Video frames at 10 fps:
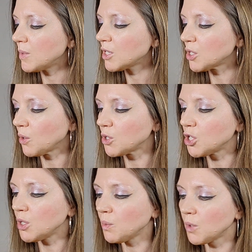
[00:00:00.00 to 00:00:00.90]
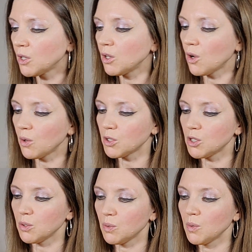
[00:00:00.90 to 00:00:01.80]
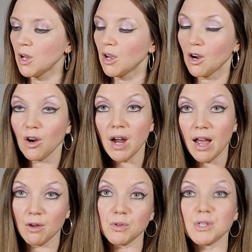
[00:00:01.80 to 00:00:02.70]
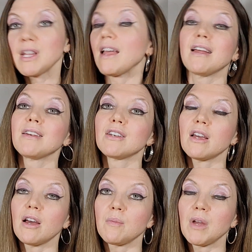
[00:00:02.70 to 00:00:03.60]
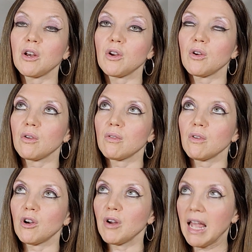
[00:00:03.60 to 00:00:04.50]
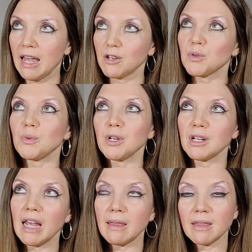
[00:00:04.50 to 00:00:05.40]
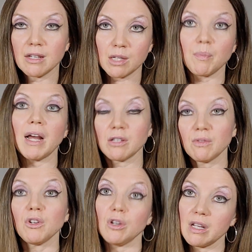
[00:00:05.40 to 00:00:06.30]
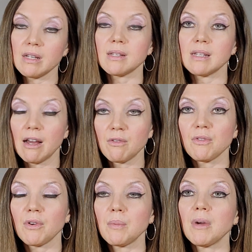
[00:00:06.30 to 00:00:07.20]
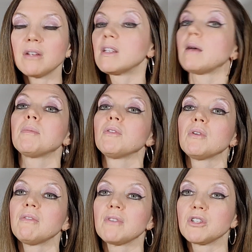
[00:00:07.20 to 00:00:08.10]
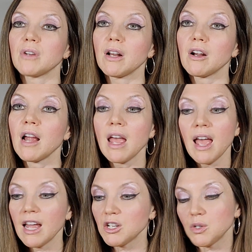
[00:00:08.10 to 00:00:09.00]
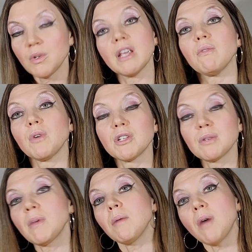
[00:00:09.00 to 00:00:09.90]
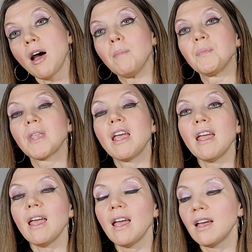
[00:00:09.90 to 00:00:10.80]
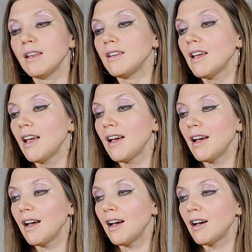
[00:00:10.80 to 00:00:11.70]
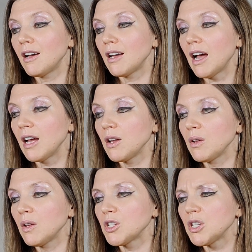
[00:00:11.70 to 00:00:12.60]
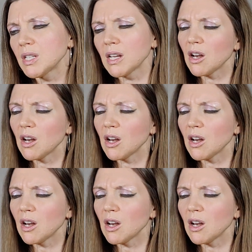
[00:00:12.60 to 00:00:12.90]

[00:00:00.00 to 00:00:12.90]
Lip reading: so she would go to her house, and her aunt would get this box of cookies down from on top of the refrigerator, and she would give one to my mom. And she said,